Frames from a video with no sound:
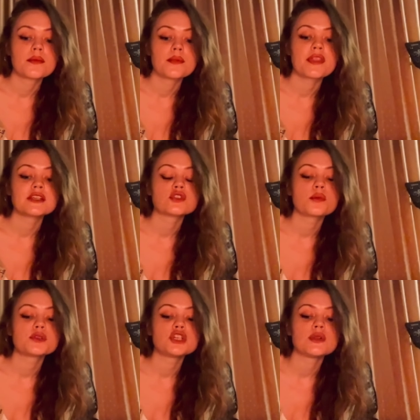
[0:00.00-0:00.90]
But there's an
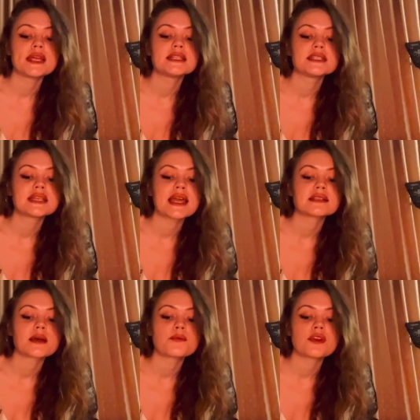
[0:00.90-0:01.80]
opportunity to take
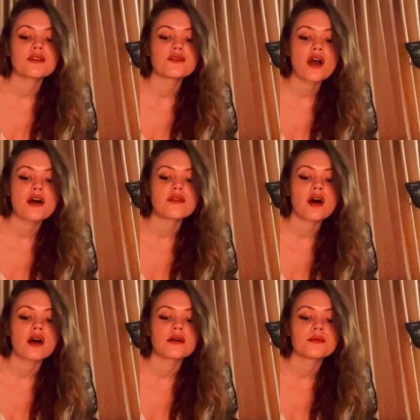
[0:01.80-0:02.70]
something further.